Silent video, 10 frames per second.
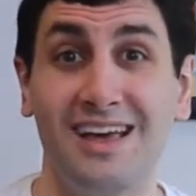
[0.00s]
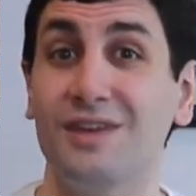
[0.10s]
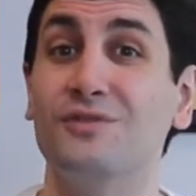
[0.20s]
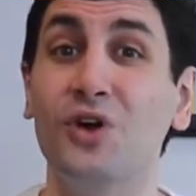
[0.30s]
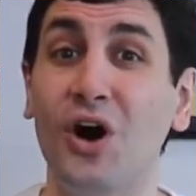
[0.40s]
And
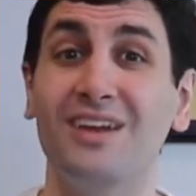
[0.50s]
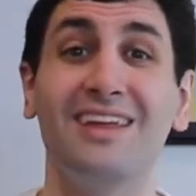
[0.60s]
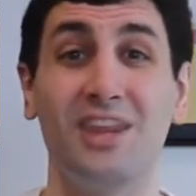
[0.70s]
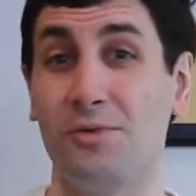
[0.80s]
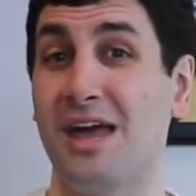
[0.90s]
if
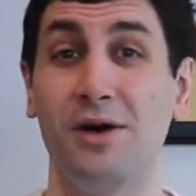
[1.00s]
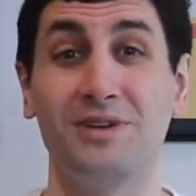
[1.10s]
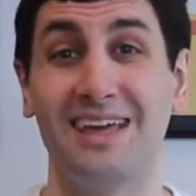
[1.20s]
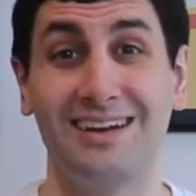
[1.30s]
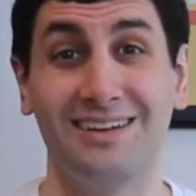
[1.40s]
not, they'll be able
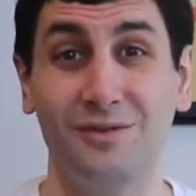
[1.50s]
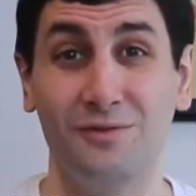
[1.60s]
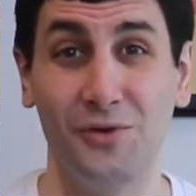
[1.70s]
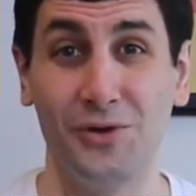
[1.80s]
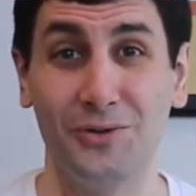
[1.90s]
to get it in
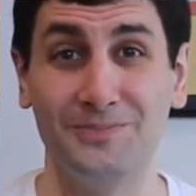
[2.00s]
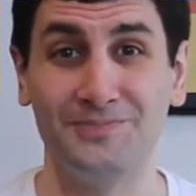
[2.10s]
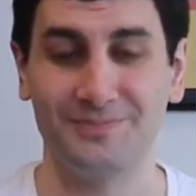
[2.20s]
for you.